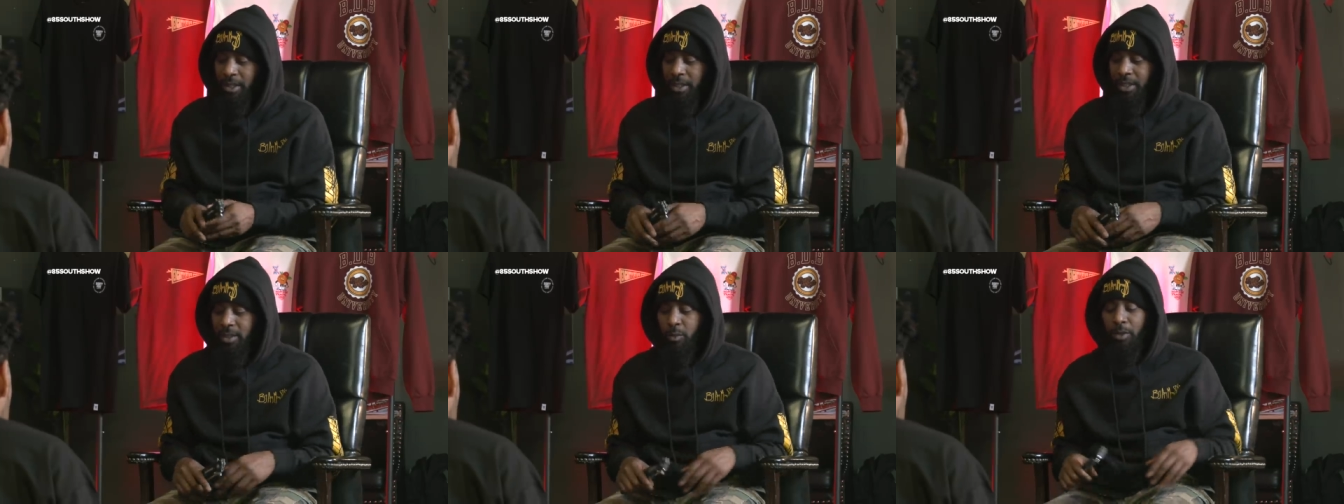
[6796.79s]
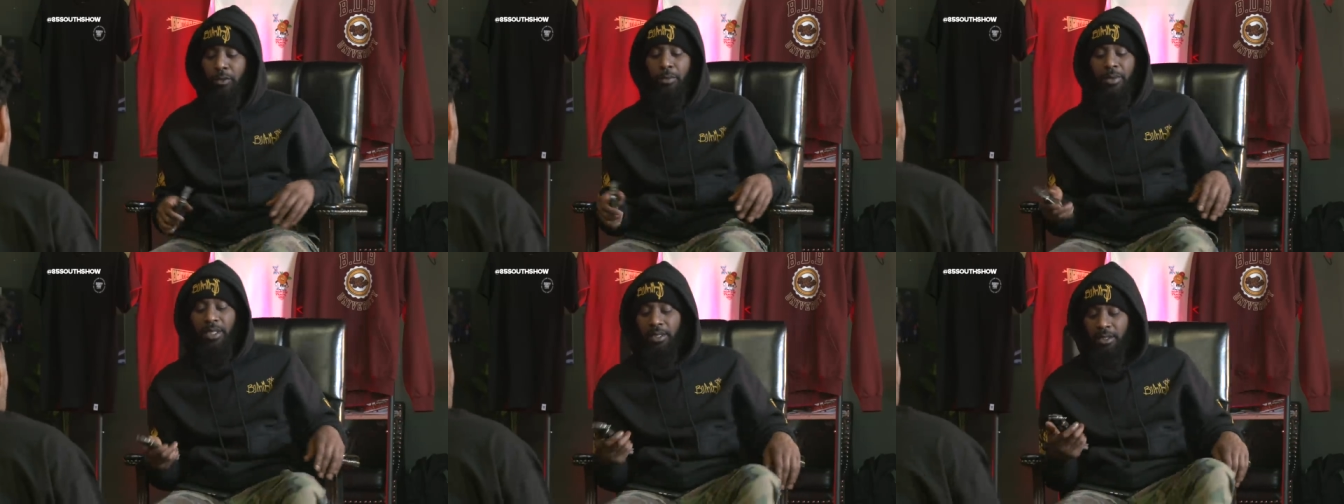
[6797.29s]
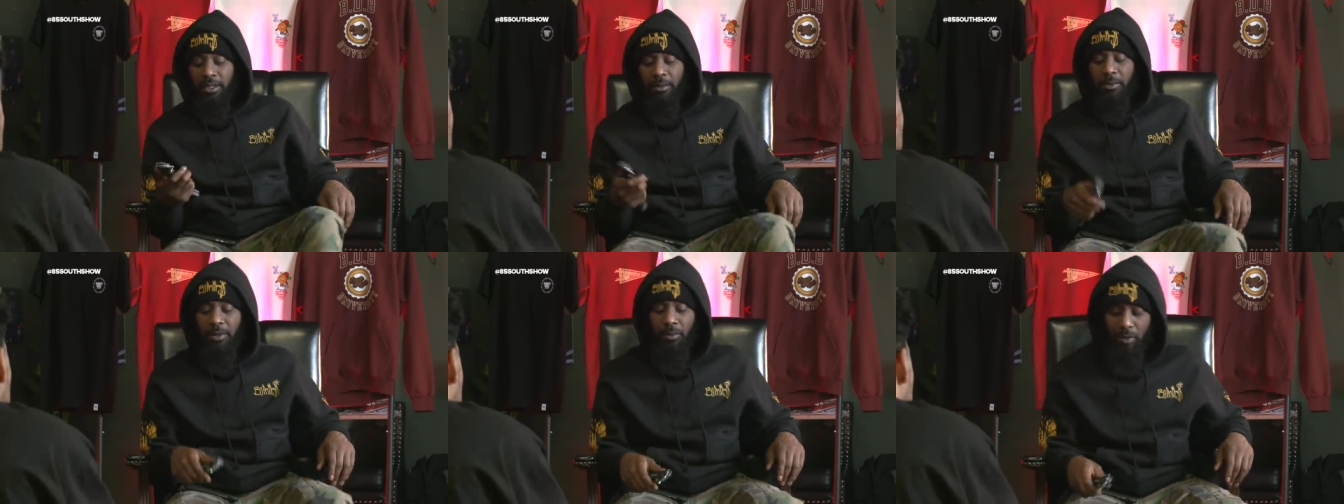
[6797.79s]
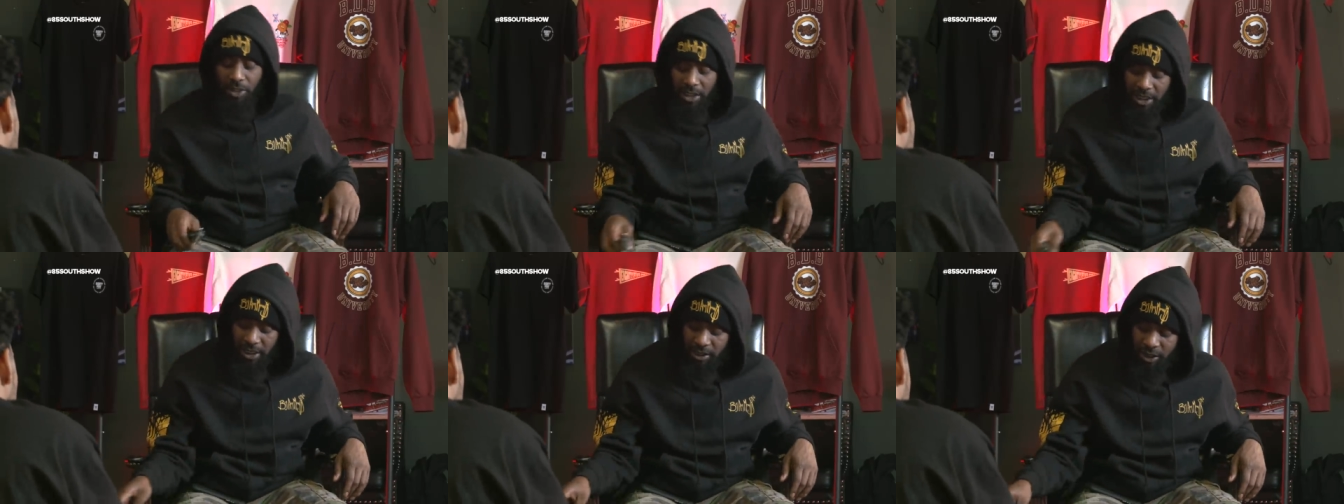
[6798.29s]
Because we're from Mississippi and we
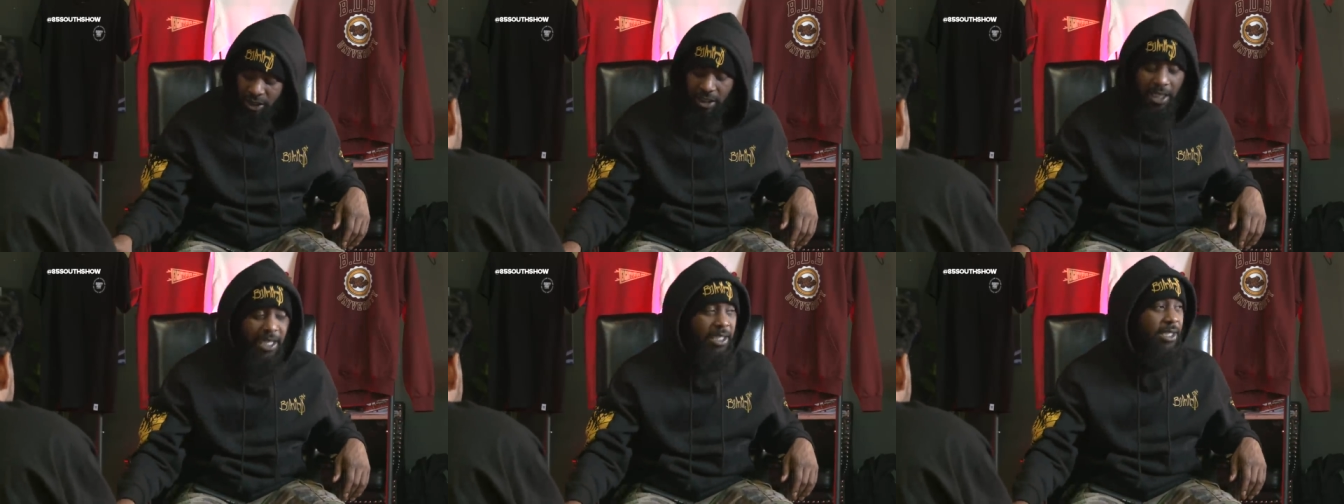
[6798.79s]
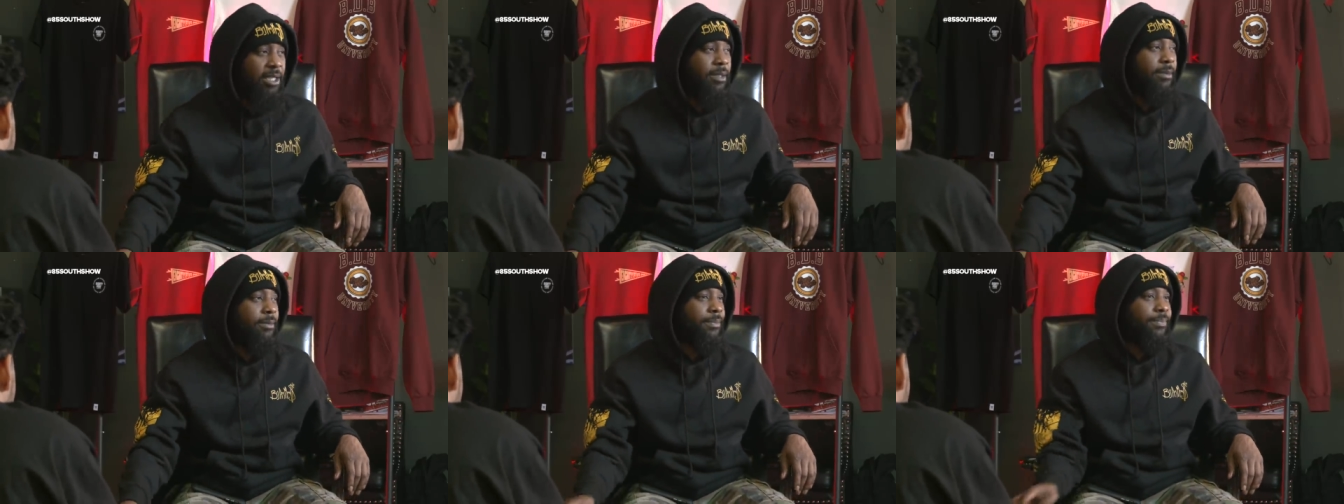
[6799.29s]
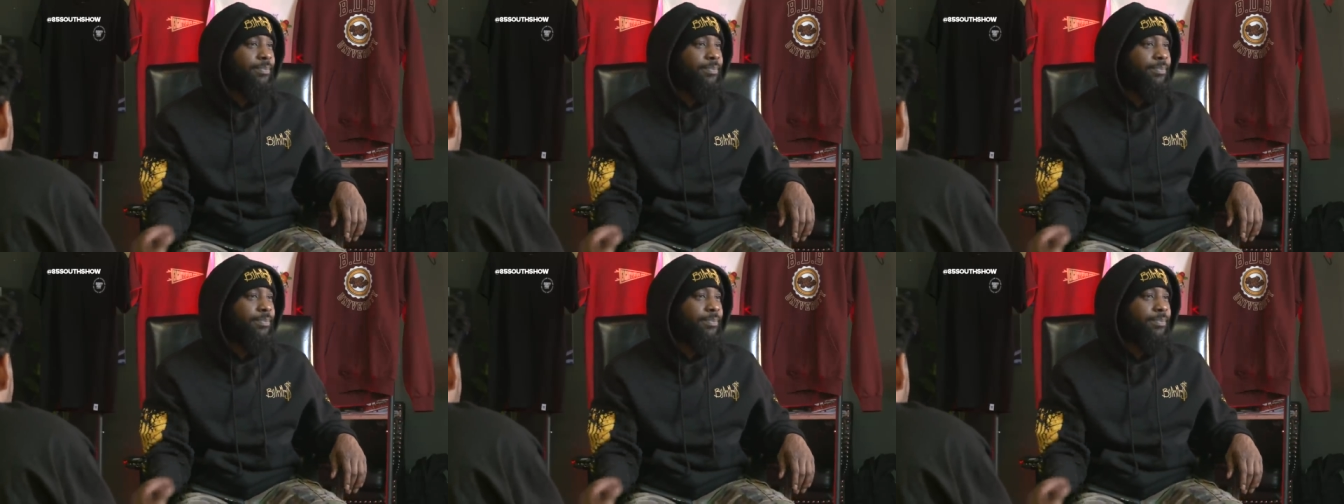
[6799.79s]
need shit. Oh like yeah,